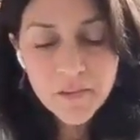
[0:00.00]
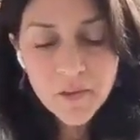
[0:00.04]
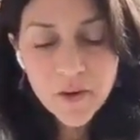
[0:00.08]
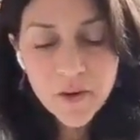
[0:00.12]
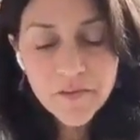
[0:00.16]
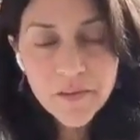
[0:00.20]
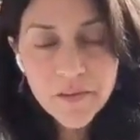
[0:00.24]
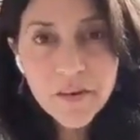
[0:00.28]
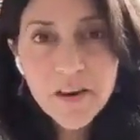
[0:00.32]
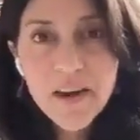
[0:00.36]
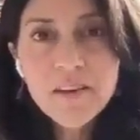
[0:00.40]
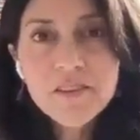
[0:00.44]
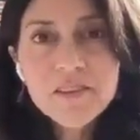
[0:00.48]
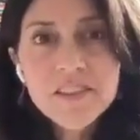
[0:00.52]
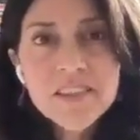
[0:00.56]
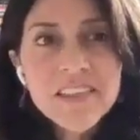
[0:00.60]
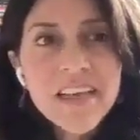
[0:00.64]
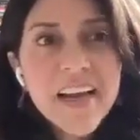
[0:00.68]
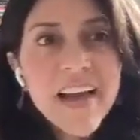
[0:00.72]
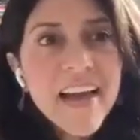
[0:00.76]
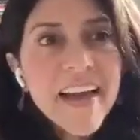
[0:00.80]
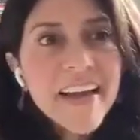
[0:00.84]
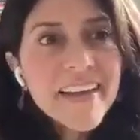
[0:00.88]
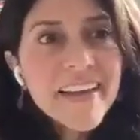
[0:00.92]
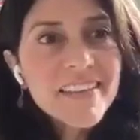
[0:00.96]
or if you're
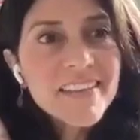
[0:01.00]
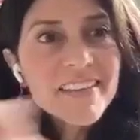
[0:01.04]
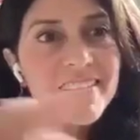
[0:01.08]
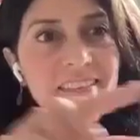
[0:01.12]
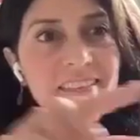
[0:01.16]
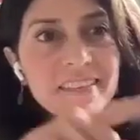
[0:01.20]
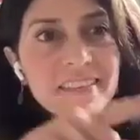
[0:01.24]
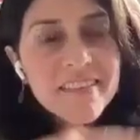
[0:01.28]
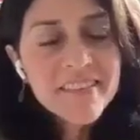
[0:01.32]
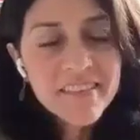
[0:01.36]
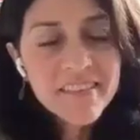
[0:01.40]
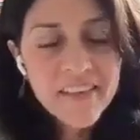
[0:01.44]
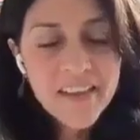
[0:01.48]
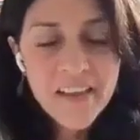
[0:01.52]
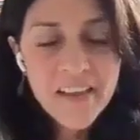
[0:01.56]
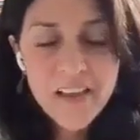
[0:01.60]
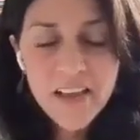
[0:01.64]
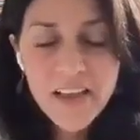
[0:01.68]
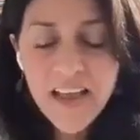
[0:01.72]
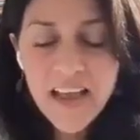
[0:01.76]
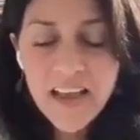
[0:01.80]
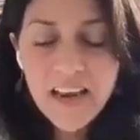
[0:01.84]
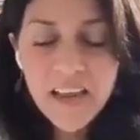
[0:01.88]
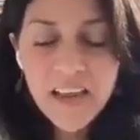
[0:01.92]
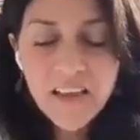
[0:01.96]
outside,
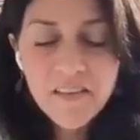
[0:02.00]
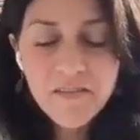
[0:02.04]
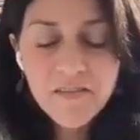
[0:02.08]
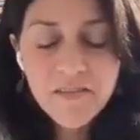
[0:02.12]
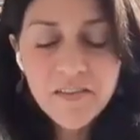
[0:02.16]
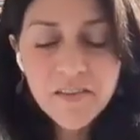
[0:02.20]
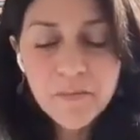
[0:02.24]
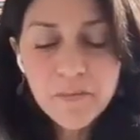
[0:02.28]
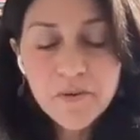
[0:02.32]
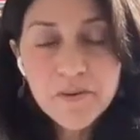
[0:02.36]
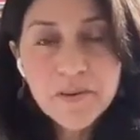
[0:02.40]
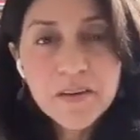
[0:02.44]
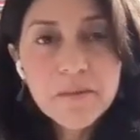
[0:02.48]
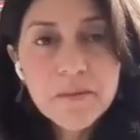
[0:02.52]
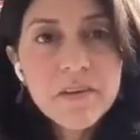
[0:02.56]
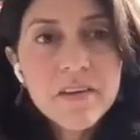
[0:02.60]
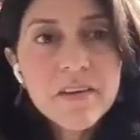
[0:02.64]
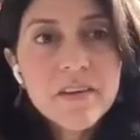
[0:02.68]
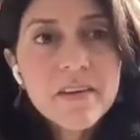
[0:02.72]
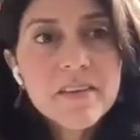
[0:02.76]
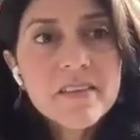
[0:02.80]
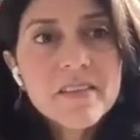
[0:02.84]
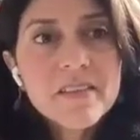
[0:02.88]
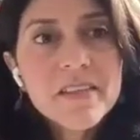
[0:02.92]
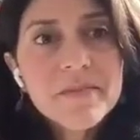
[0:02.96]
any of the
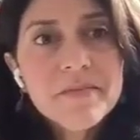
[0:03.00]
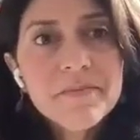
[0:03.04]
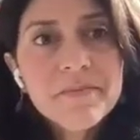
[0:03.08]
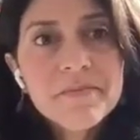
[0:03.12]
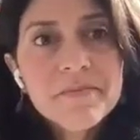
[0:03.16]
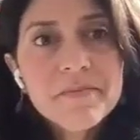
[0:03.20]
perimeters.